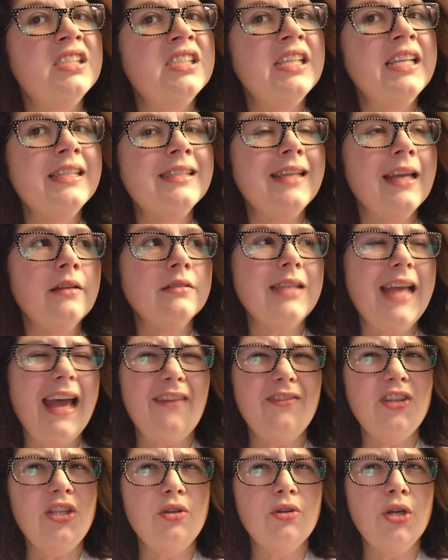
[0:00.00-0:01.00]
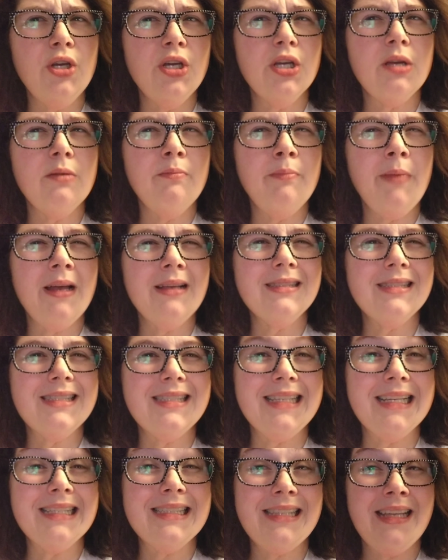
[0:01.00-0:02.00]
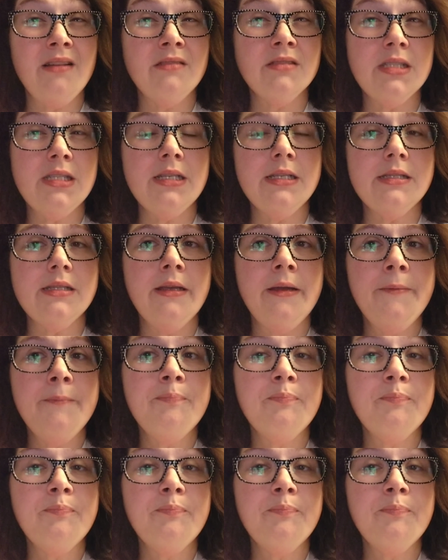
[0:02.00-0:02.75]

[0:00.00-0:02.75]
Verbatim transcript: Six ounce after you cook them, about six ounces.